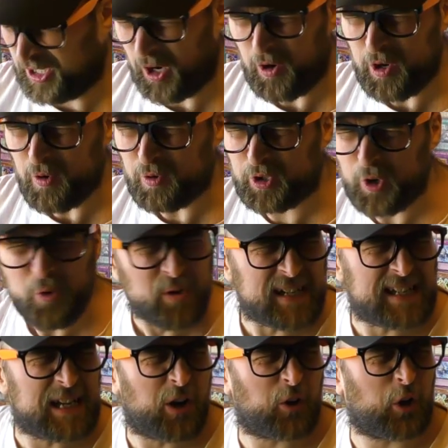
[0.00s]
you do
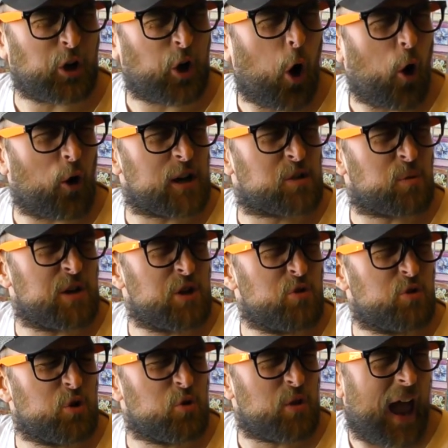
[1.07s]
steal the cards when you
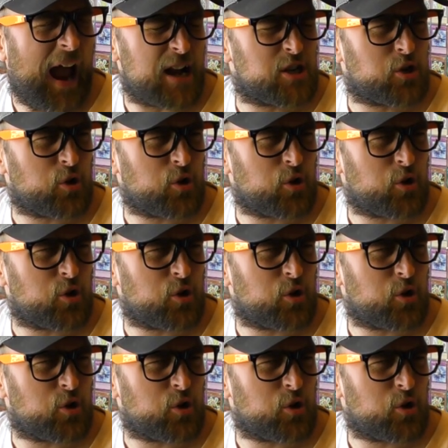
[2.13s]
do that